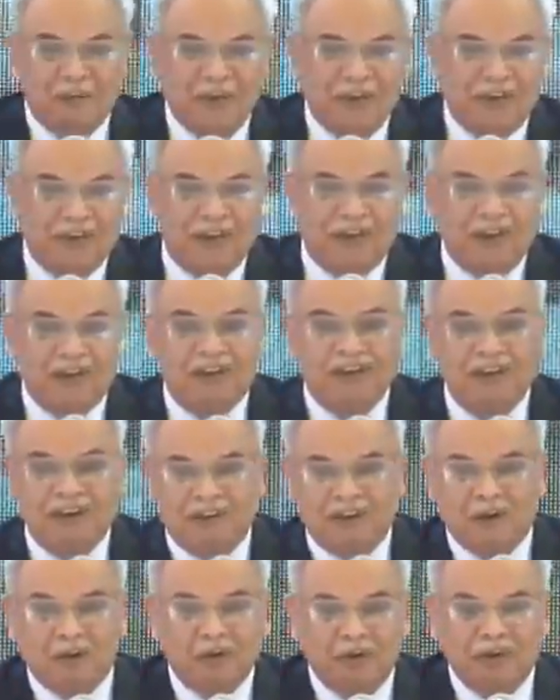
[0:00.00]
Meeting
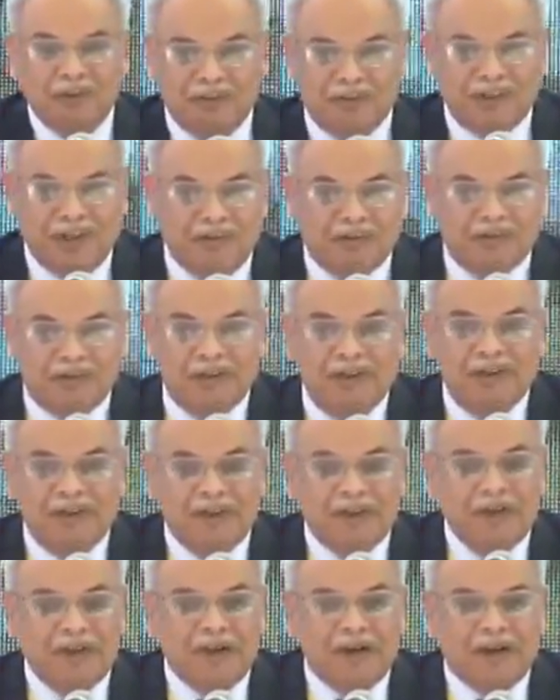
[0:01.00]
ended, Saudis left,
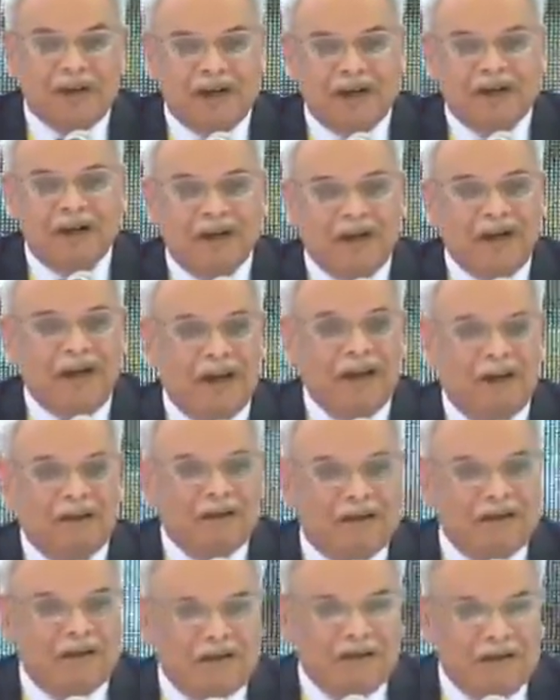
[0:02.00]
uh,
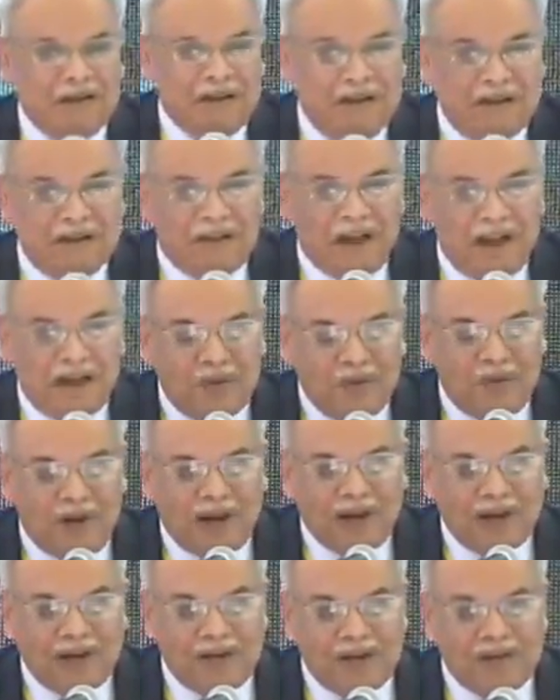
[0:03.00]
and uh, the
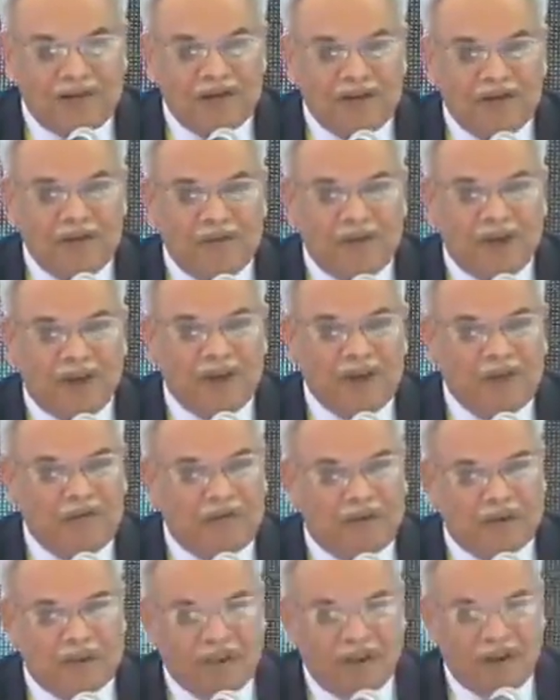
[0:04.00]
Taliban uh, became
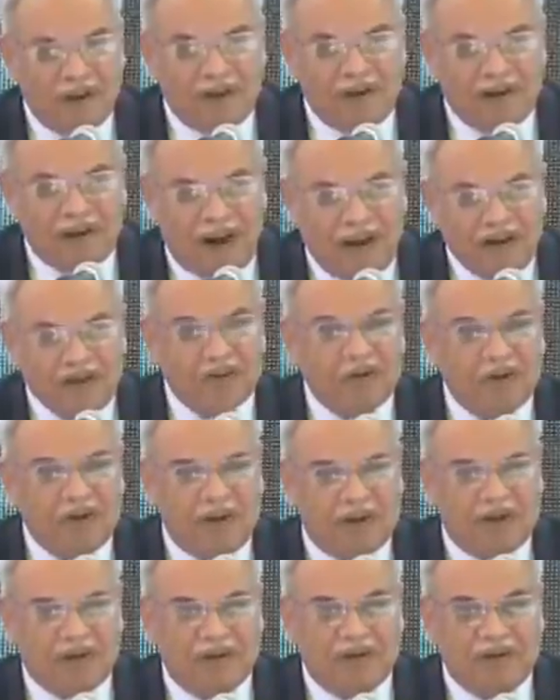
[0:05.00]
further
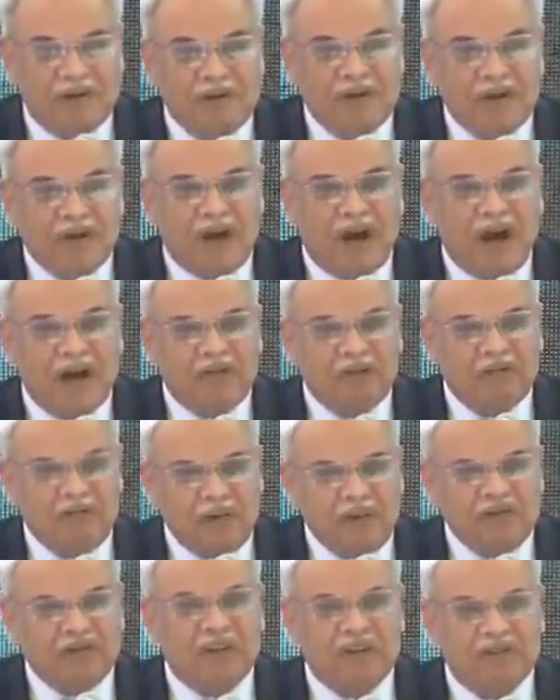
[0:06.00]
isolated. I
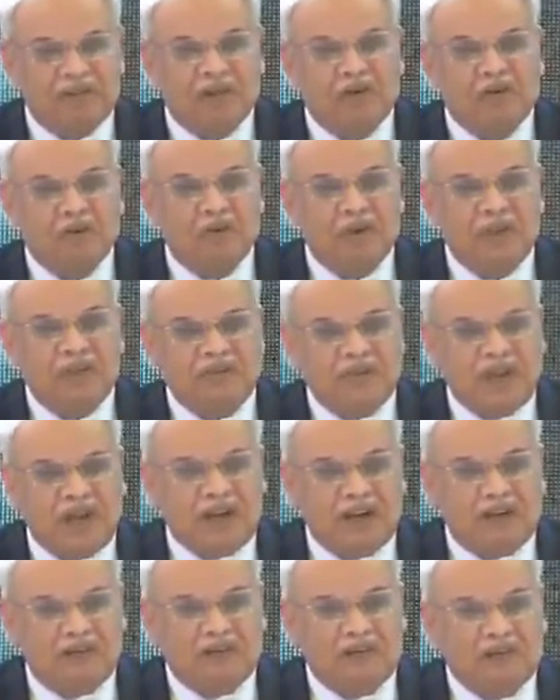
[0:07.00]
wish the Saudis
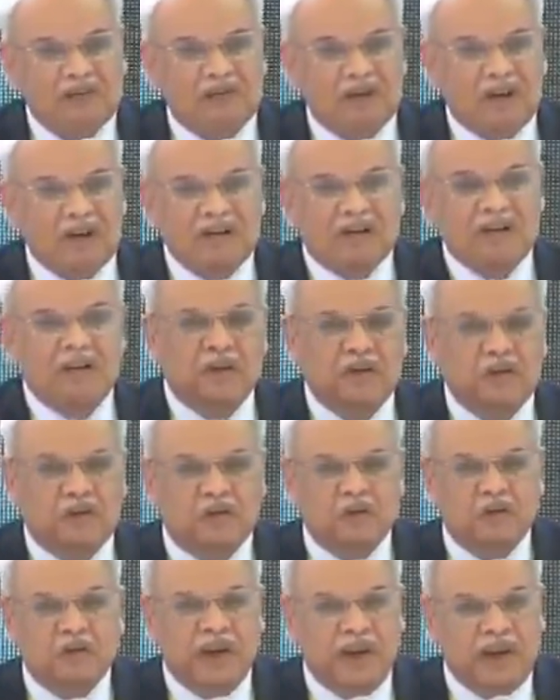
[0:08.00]
had continue
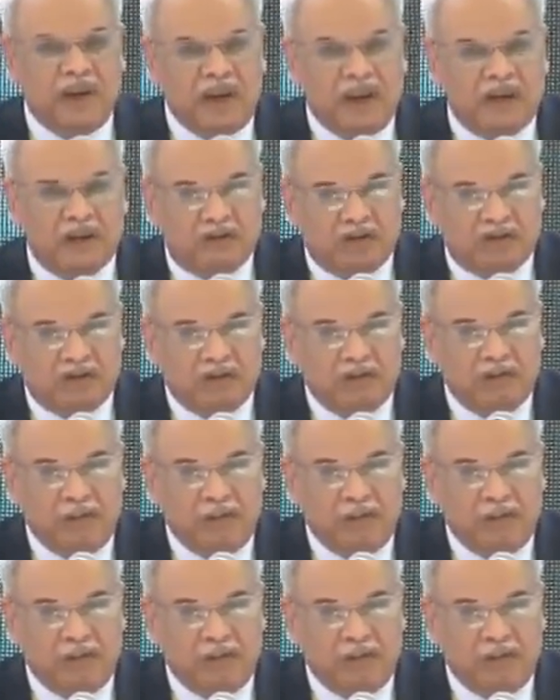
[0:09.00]
to engage.